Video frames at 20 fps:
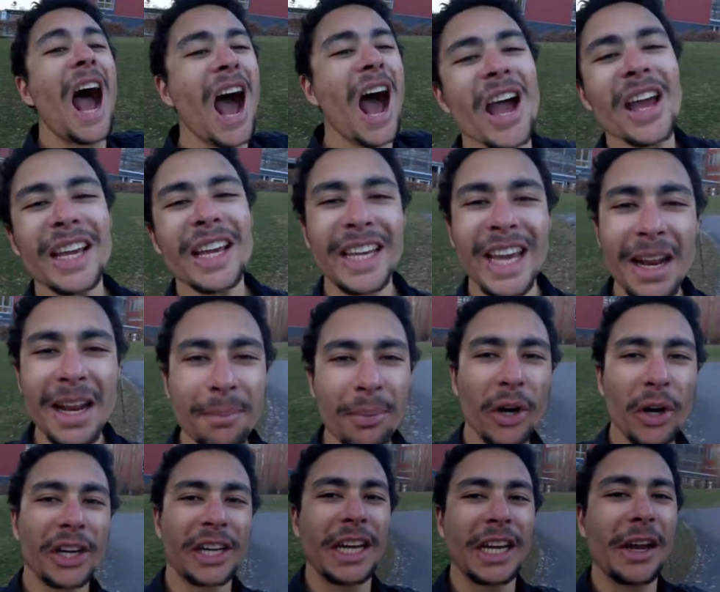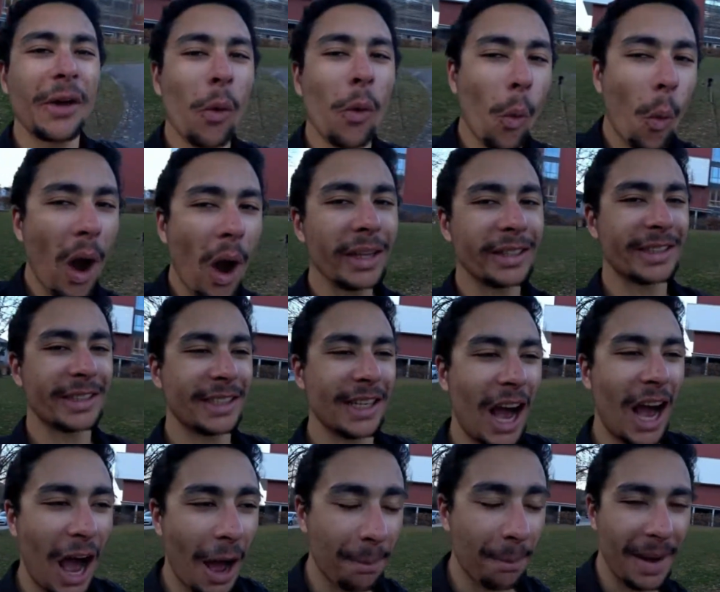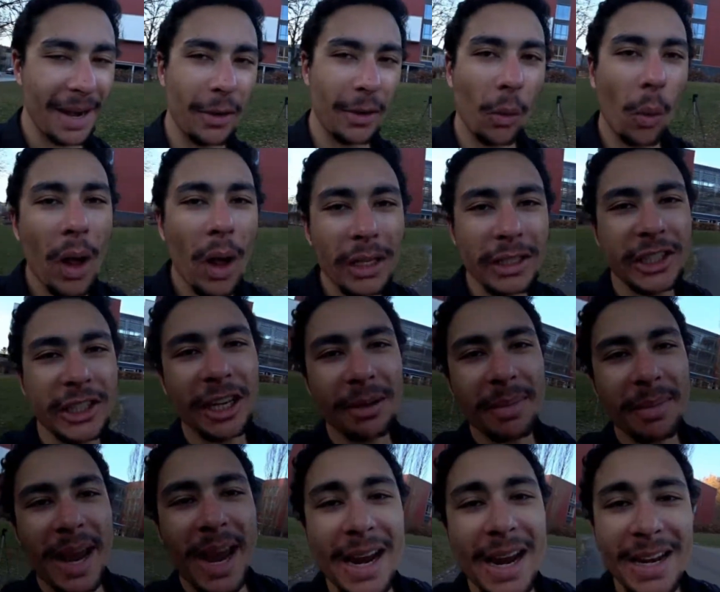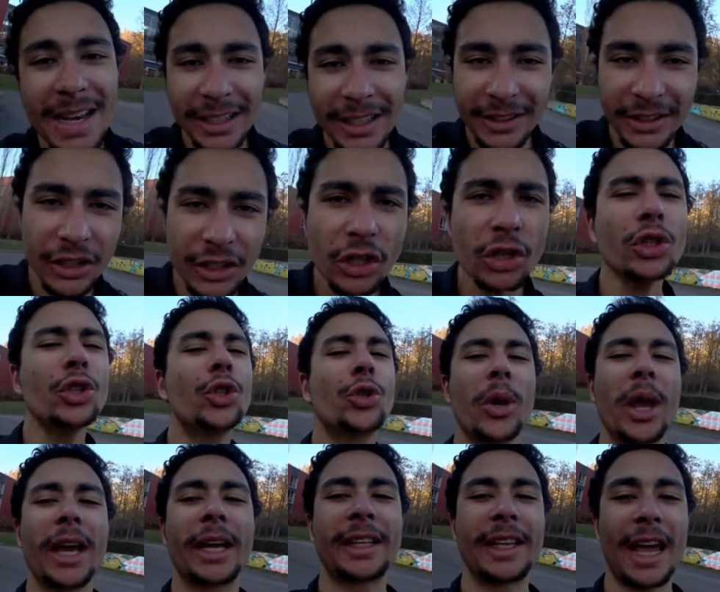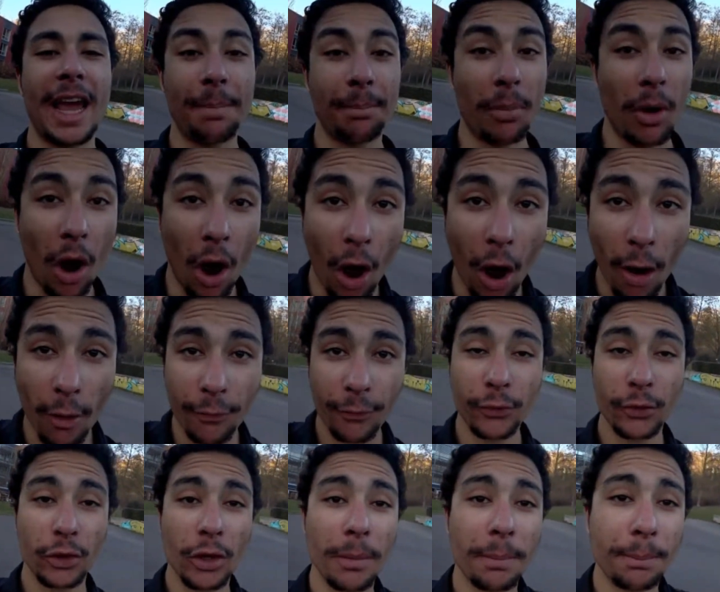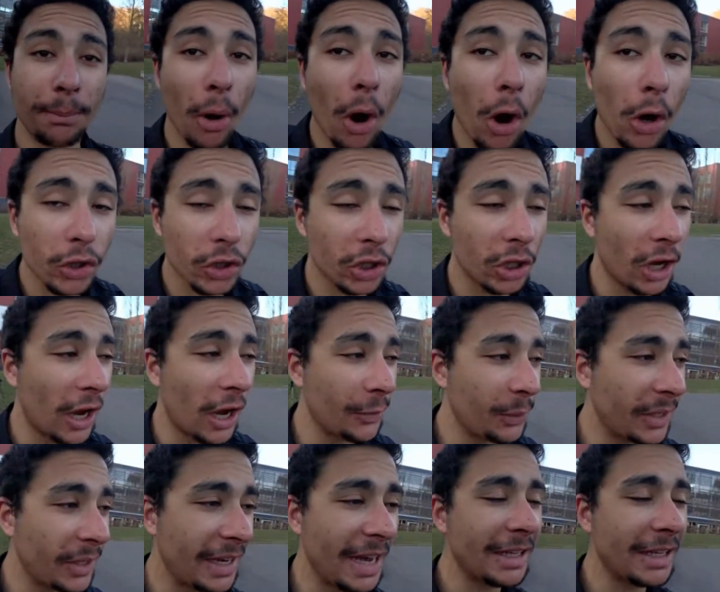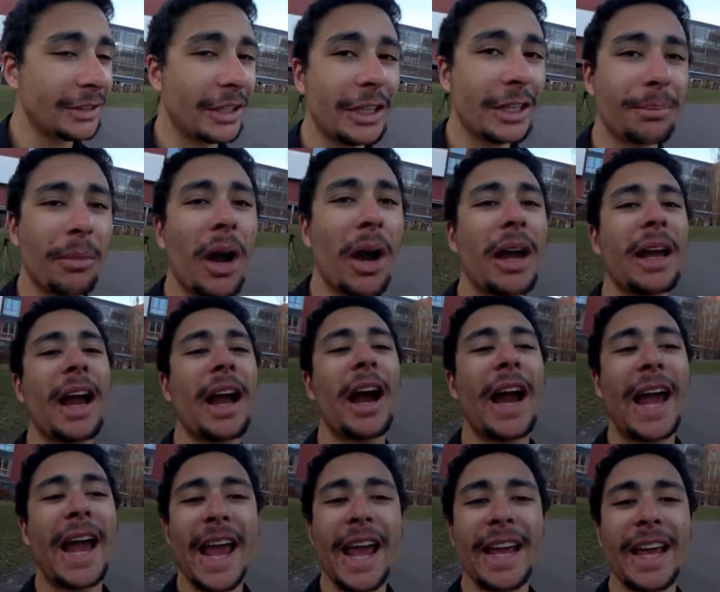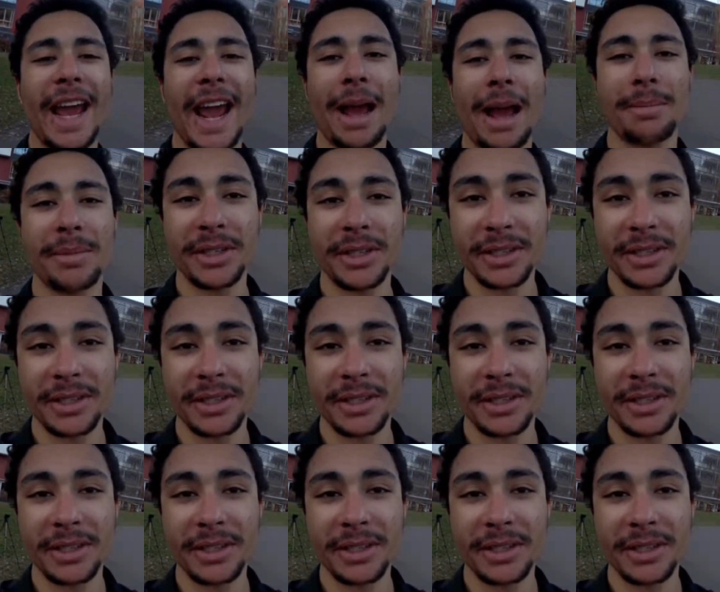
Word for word: Hi, Ken Park here, what's up and welcome in this new trick tip of the boardslide requested by AM